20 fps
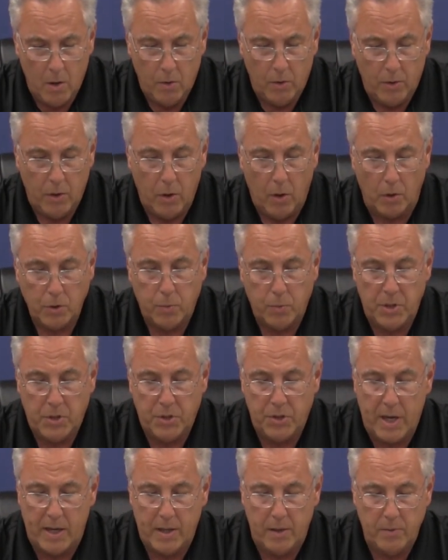The goals we
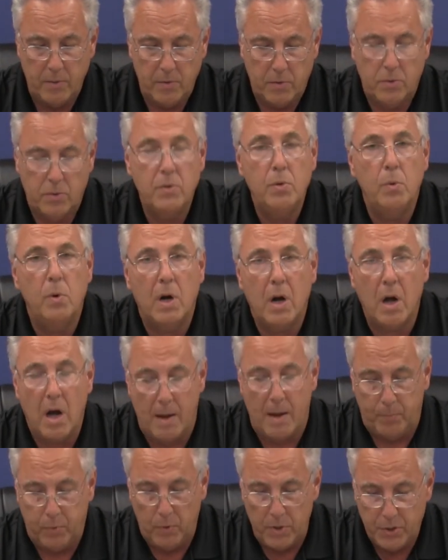set to
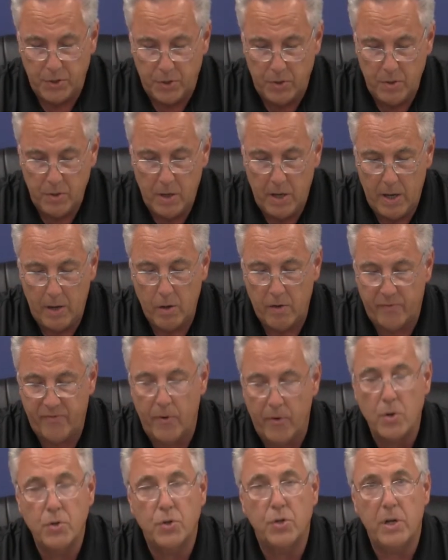accomplish in our
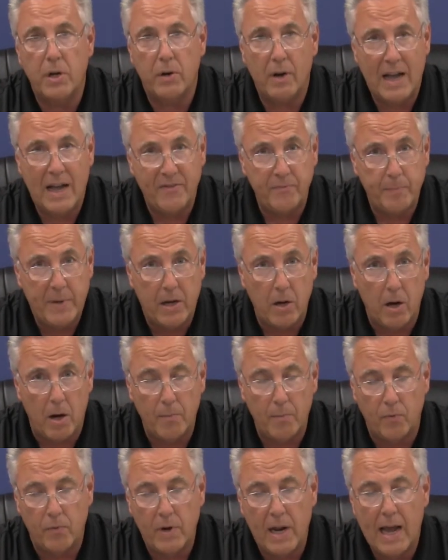first year have
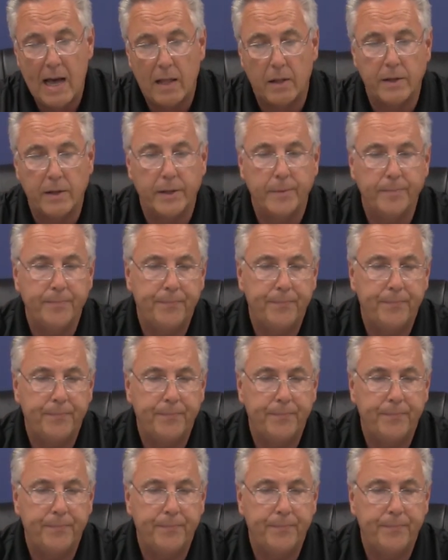become reality.